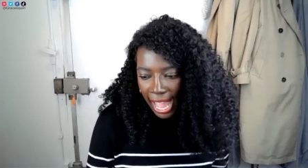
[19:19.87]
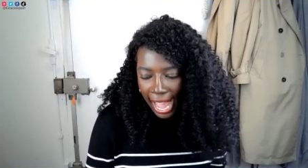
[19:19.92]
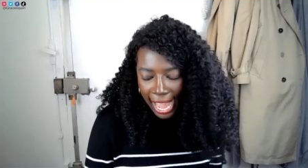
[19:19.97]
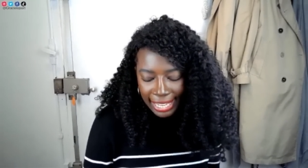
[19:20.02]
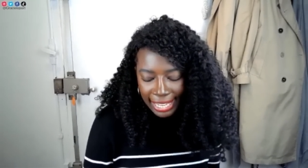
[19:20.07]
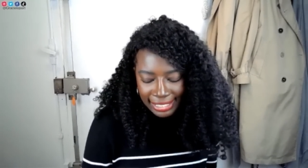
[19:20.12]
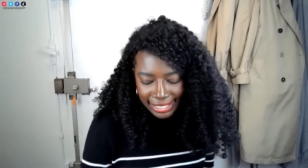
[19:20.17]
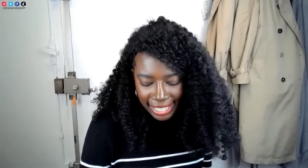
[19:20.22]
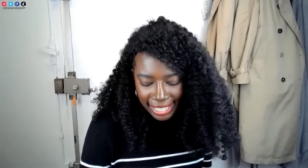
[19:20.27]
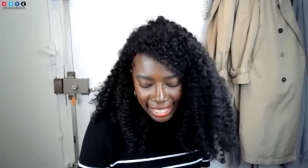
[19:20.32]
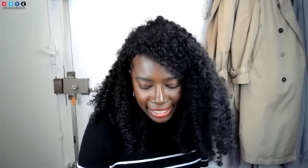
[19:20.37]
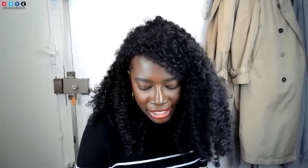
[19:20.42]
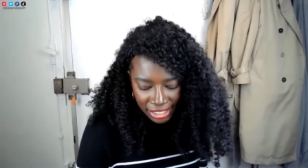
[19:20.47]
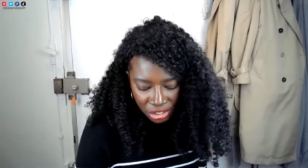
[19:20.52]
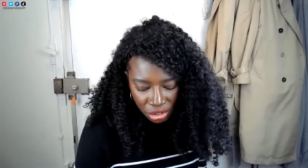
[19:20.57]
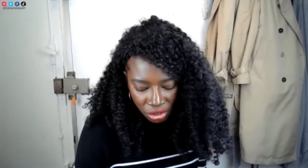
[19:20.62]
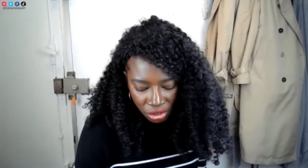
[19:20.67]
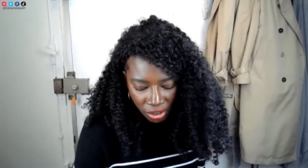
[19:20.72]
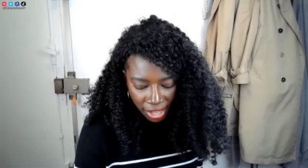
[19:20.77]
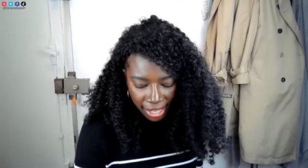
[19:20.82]
As Nancy's
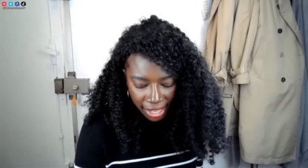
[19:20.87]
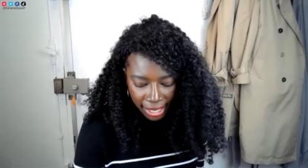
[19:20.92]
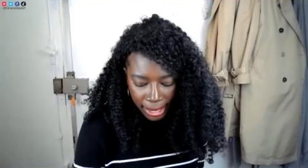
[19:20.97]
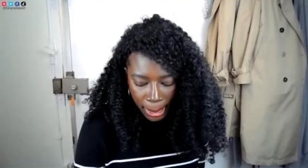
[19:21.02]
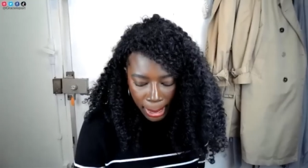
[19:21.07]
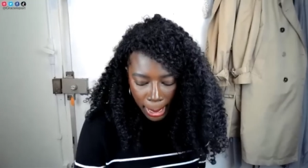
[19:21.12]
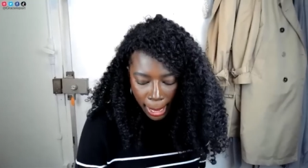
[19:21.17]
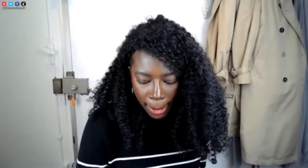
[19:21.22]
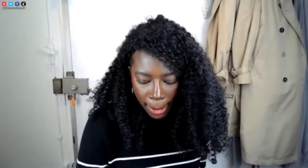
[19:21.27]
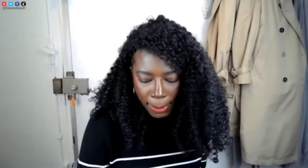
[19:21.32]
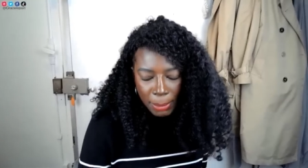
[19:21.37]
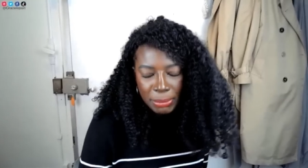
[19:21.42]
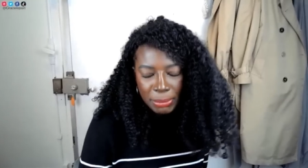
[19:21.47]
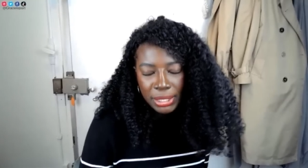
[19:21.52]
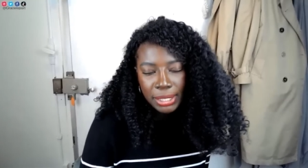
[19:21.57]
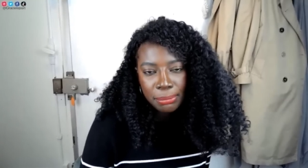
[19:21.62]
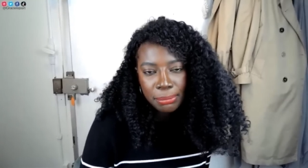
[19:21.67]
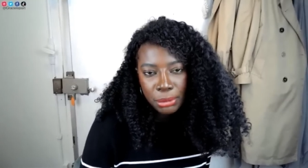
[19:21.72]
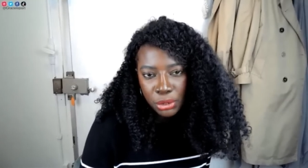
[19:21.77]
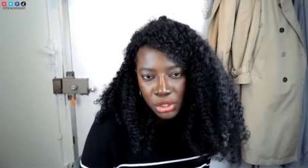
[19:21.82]
crying about
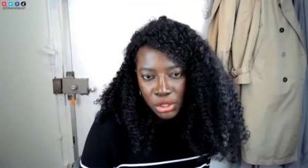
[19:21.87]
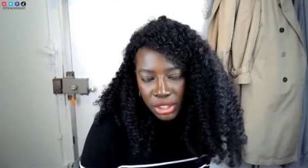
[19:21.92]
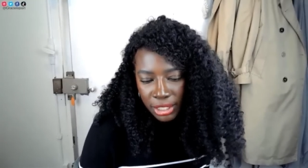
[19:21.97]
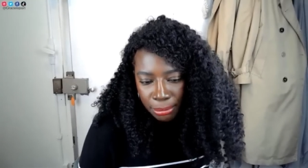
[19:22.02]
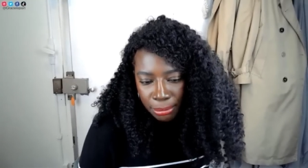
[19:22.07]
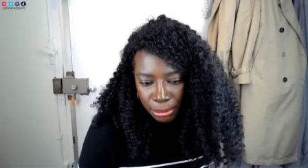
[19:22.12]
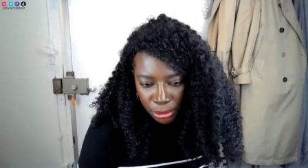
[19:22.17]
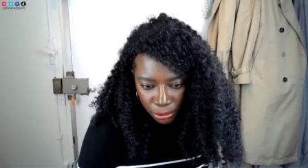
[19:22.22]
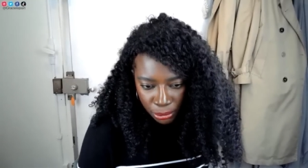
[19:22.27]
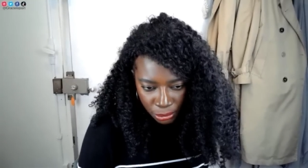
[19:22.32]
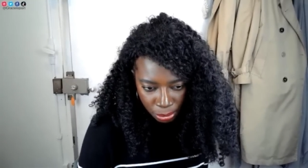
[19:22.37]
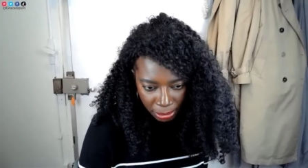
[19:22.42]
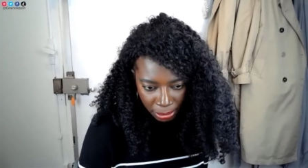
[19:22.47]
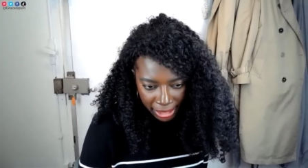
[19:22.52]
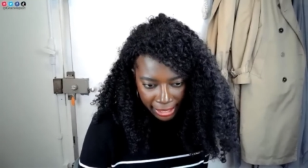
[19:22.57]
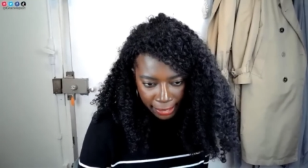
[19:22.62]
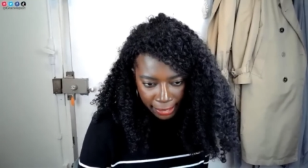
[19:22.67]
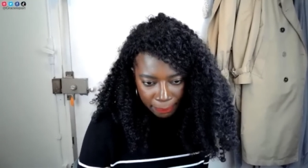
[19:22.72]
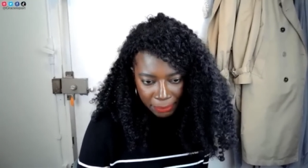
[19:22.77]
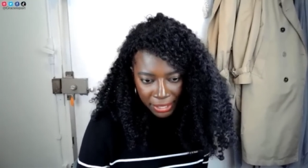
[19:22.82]
being emotionally abused by
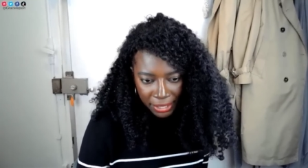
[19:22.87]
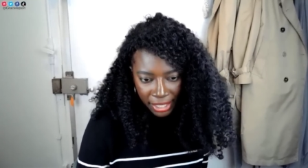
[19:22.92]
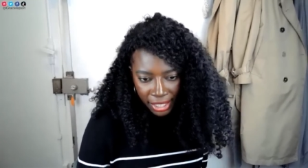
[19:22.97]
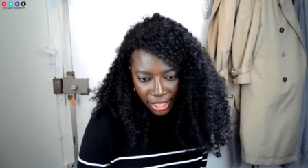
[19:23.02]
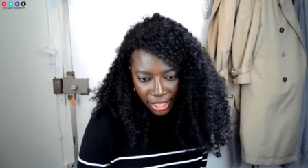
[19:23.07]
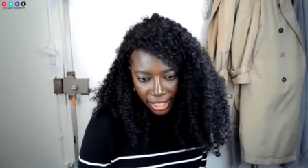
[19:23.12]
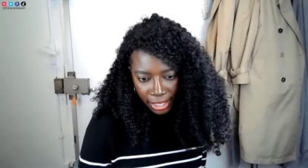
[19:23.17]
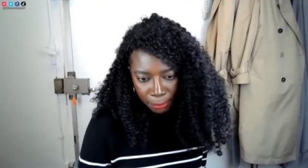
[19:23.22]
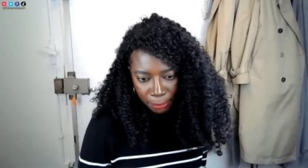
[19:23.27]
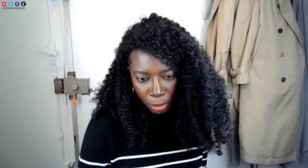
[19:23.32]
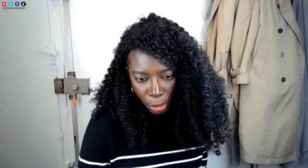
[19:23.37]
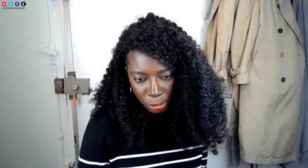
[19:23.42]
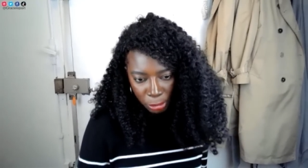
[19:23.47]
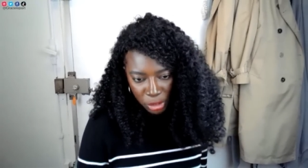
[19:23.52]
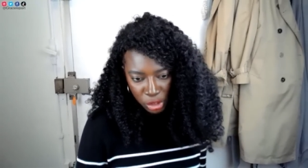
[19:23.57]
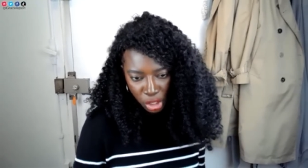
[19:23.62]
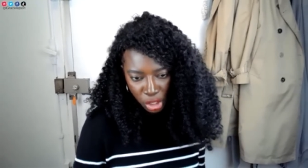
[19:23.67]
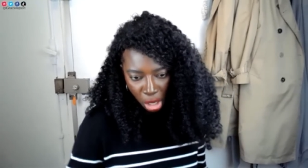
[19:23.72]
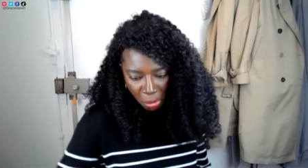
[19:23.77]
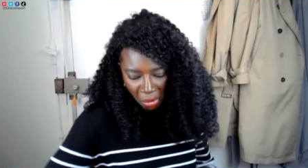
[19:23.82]
him, he
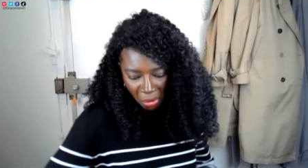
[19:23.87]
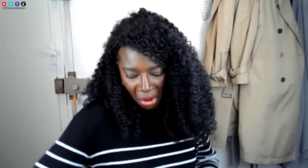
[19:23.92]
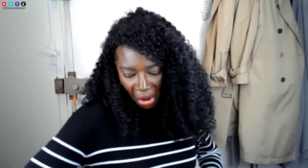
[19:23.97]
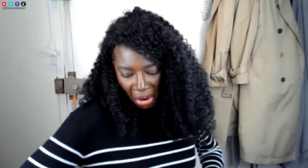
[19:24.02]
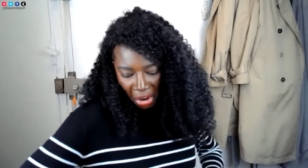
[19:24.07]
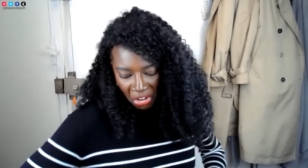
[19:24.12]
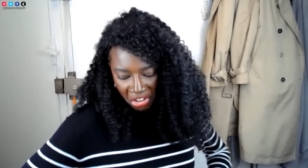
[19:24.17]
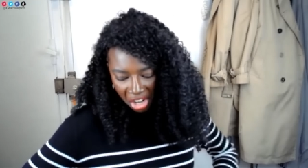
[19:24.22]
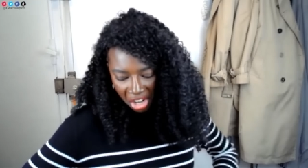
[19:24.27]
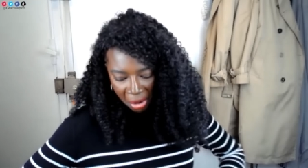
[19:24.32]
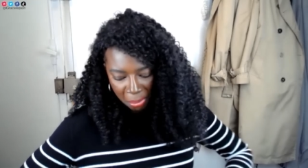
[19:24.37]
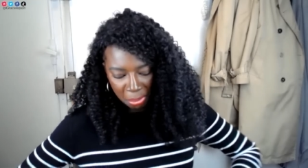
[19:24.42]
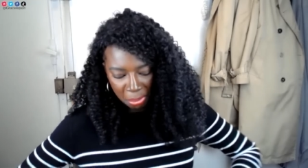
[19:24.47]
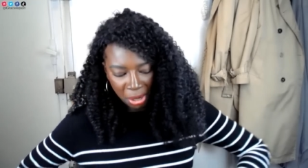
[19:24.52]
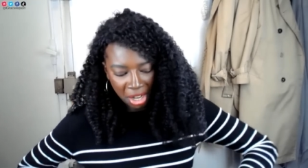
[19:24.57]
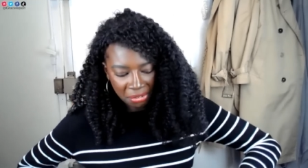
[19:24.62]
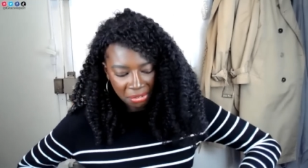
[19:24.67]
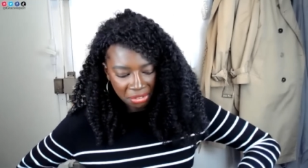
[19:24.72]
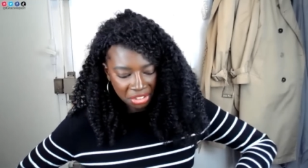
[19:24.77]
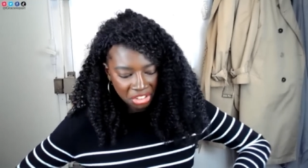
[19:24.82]
walks up, trying to
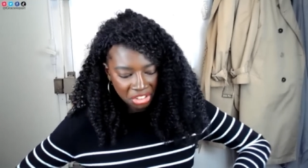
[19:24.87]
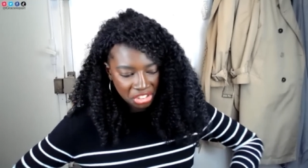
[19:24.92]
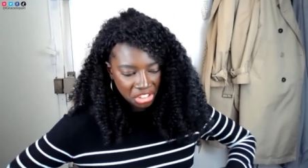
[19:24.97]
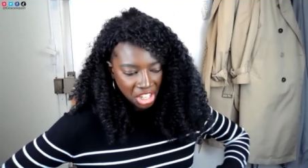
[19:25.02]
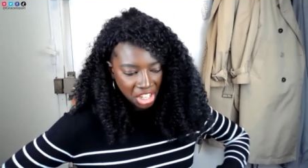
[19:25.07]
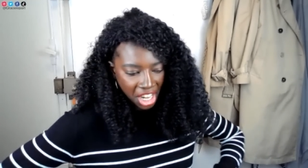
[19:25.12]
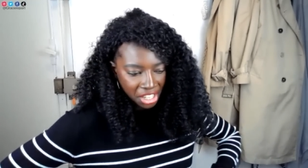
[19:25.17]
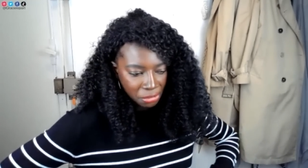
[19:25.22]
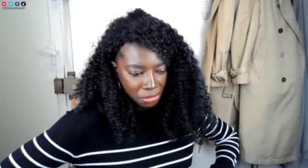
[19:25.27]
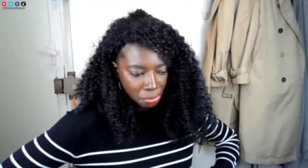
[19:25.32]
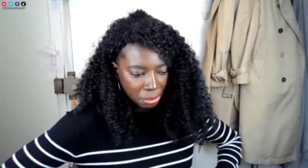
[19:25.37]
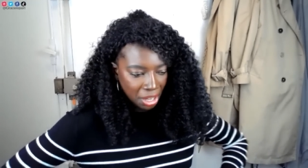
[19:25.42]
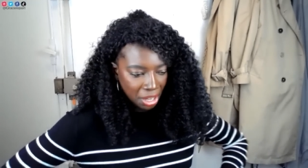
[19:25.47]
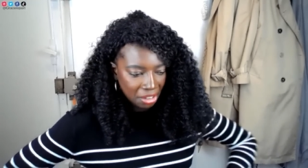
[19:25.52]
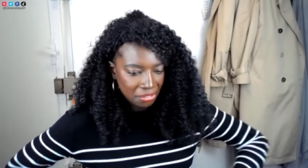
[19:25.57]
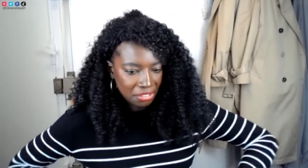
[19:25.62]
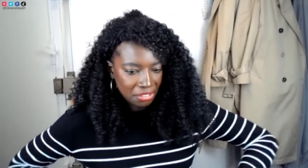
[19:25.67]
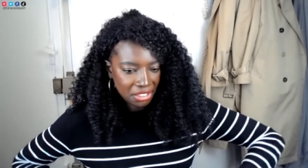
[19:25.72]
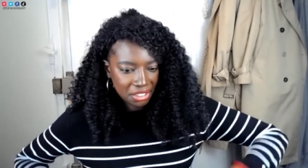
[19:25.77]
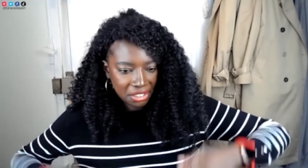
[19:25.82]
puff his chest,
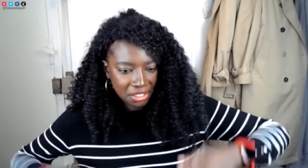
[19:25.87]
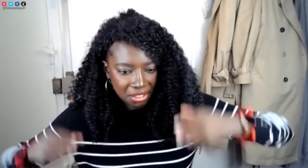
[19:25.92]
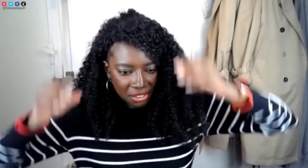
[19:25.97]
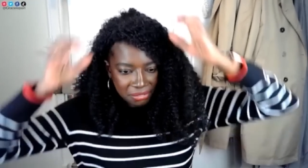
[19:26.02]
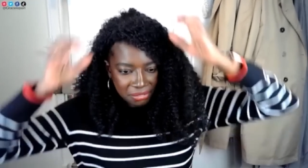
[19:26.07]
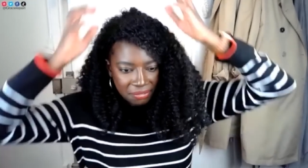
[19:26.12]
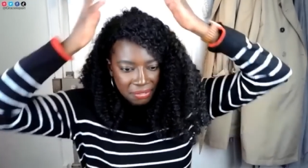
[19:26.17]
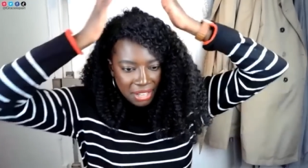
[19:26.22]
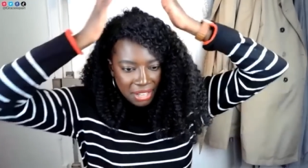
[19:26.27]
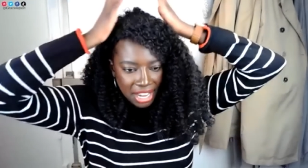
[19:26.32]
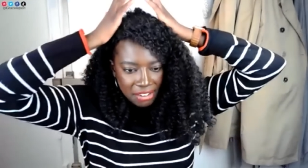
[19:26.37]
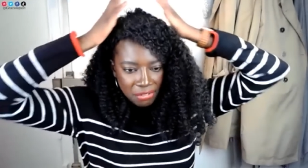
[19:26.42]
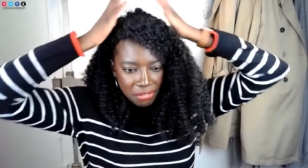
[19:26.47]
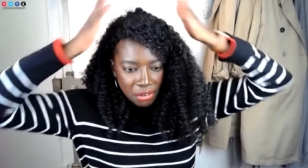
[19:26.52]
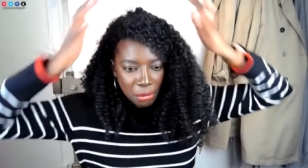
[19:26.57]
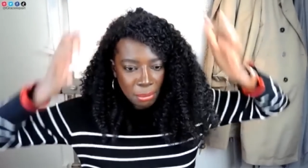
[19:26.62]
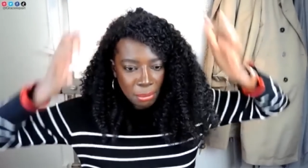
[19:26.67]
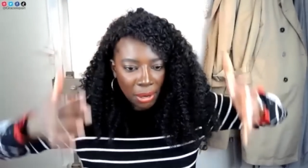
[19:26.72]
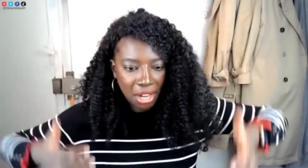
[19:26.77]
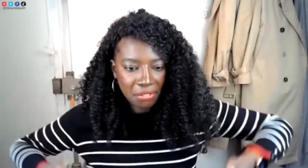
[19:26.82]
puff his little afro
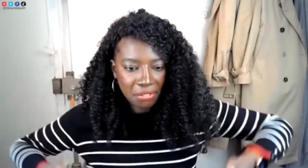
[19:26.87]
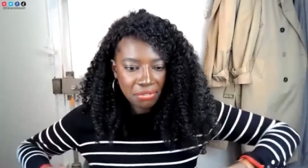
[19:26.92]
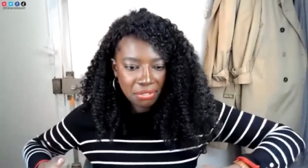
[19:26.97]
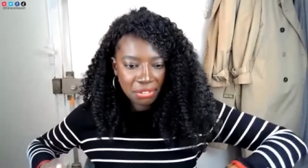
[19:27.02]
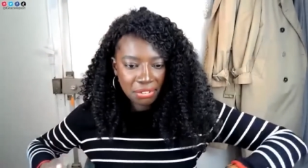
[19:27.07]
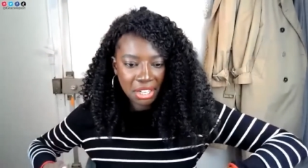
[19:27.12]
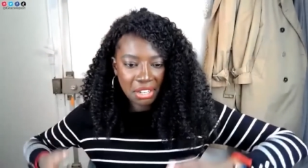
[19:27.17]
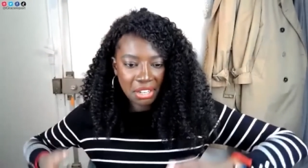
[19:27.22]
puff, like,